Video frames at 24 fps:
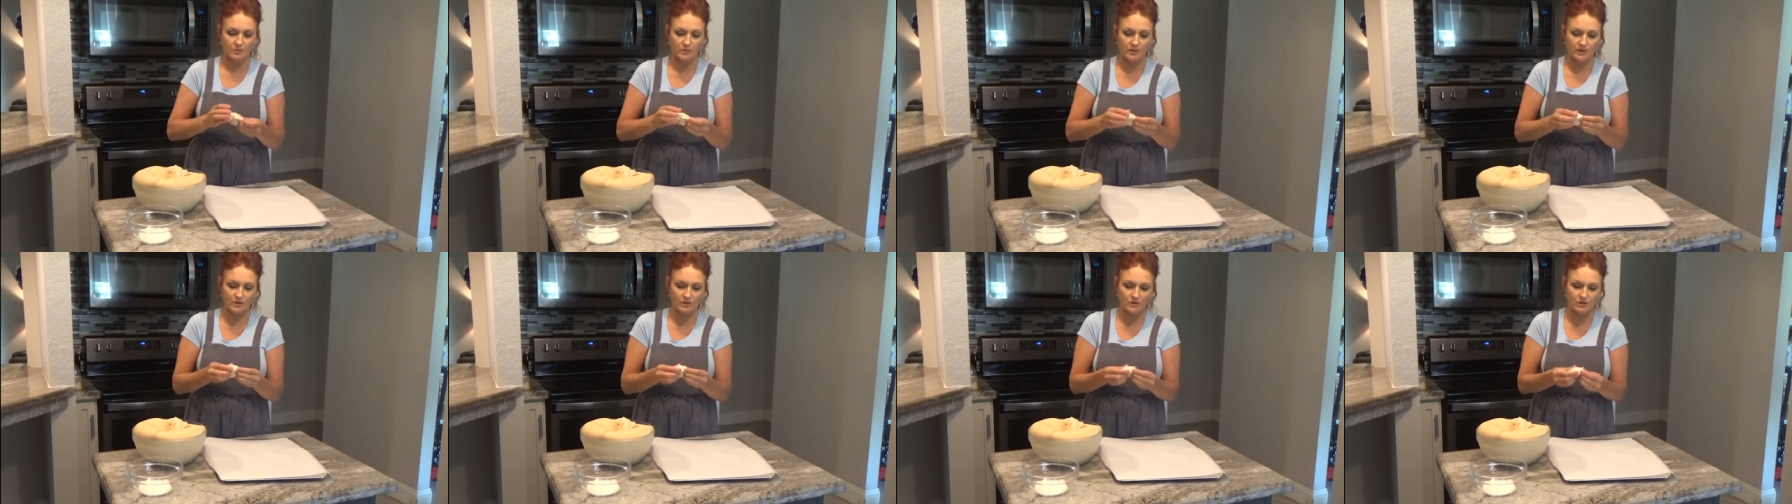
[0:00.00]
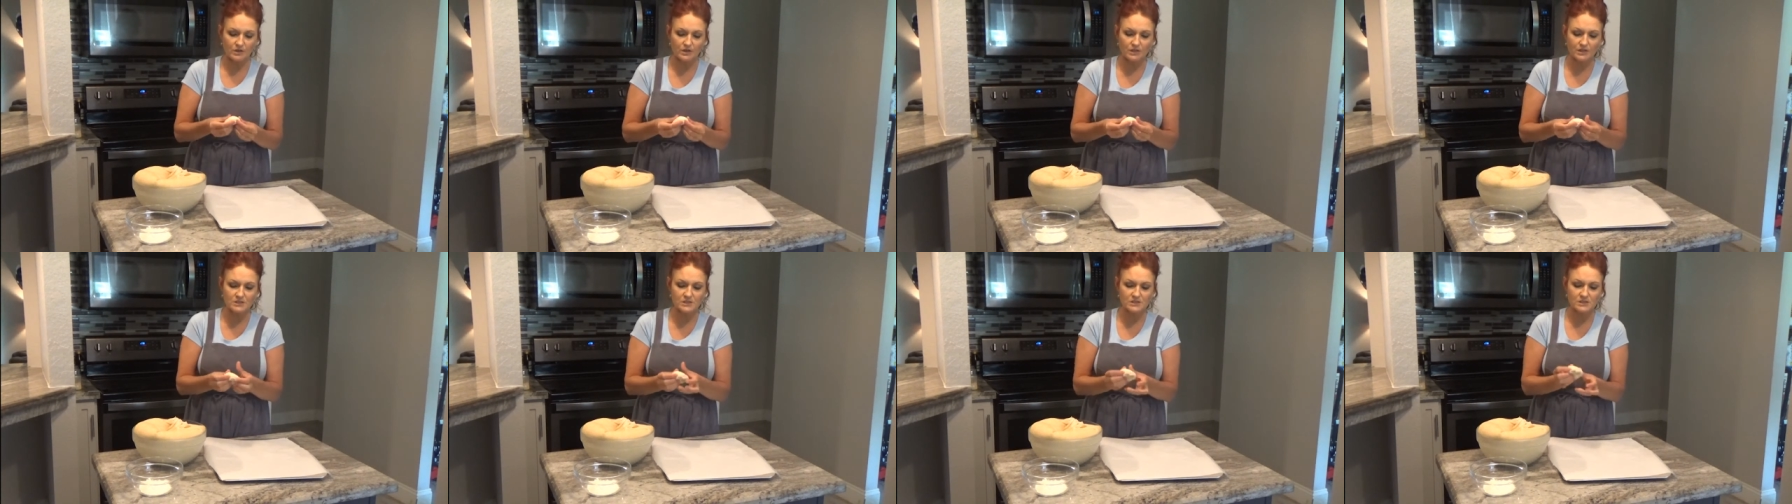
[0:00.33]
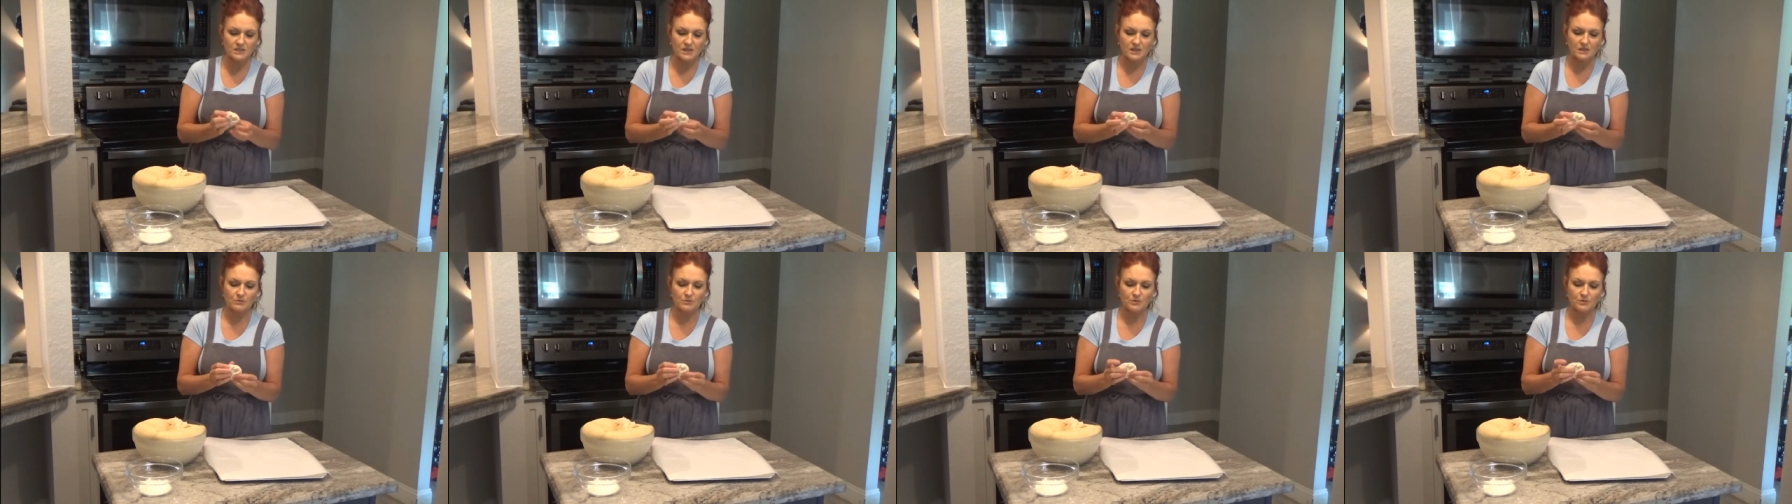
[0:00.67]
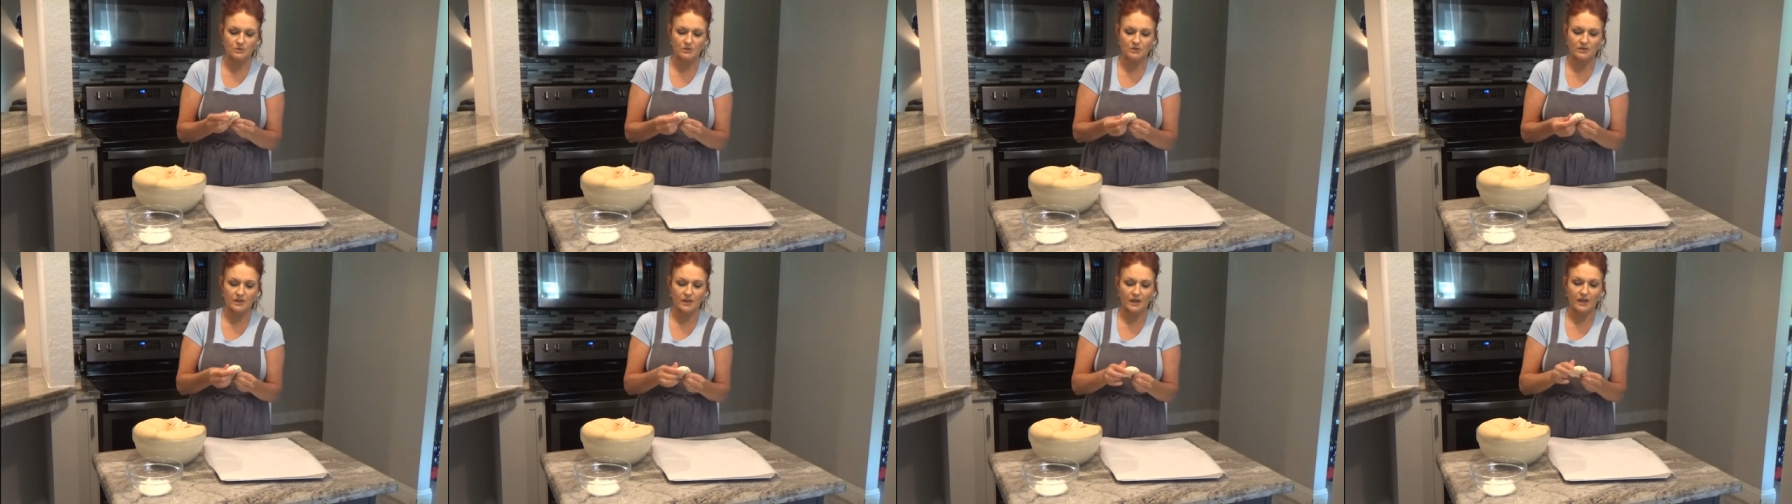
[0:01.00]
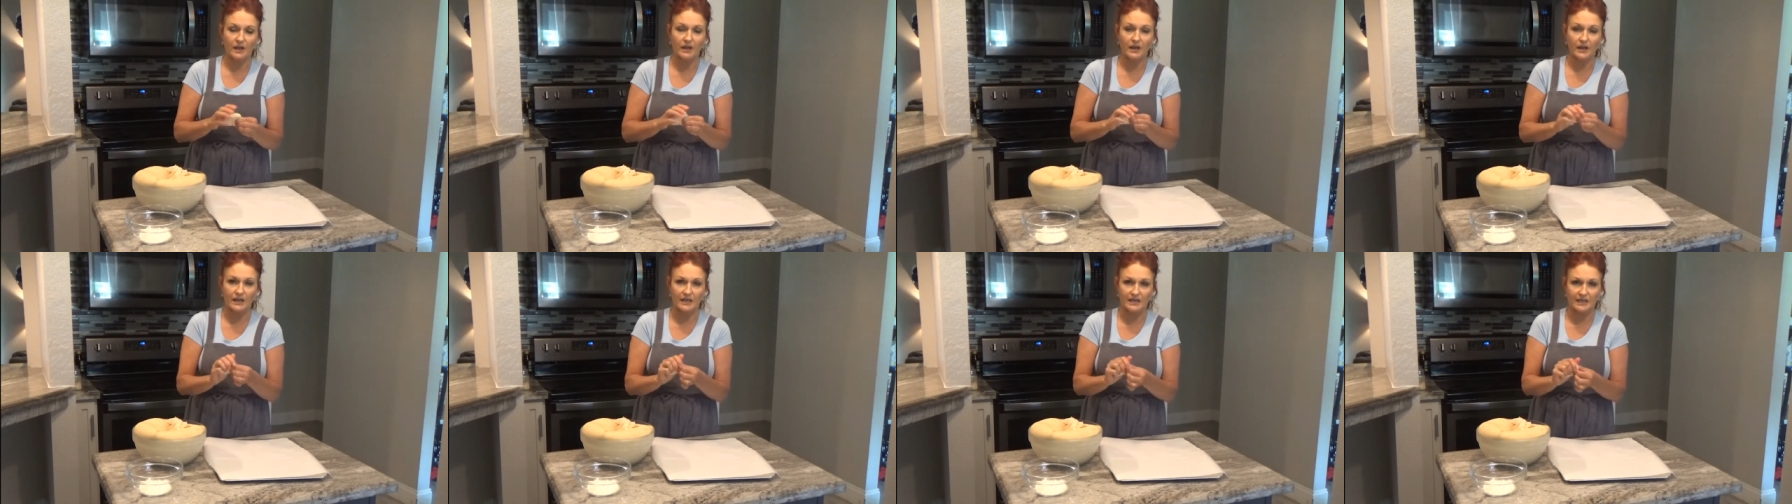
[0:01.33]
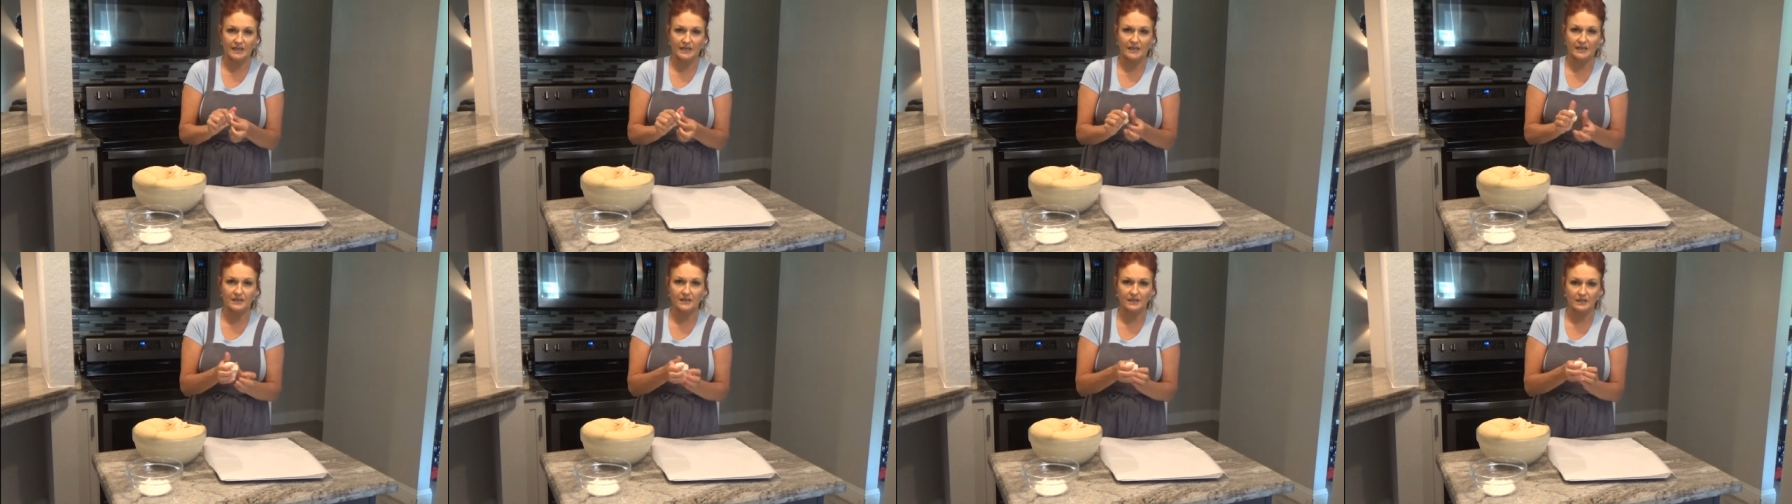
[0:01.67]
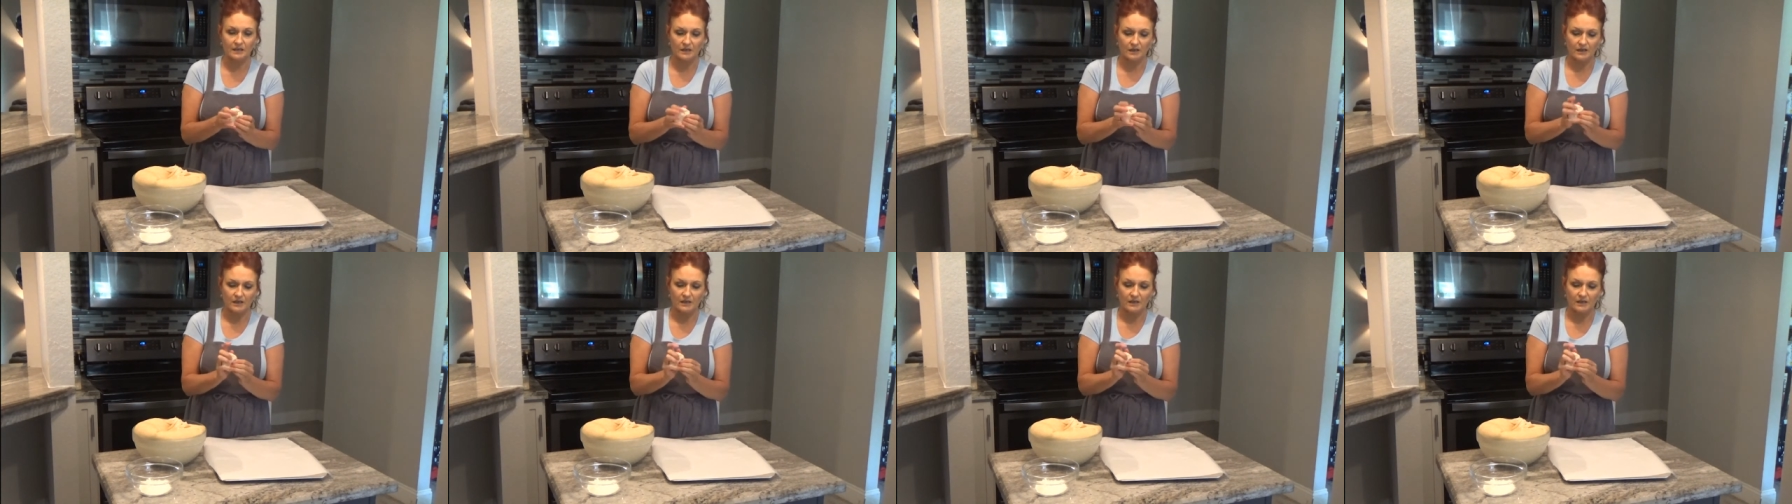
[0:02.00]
And you're going to just keep doing that and kneading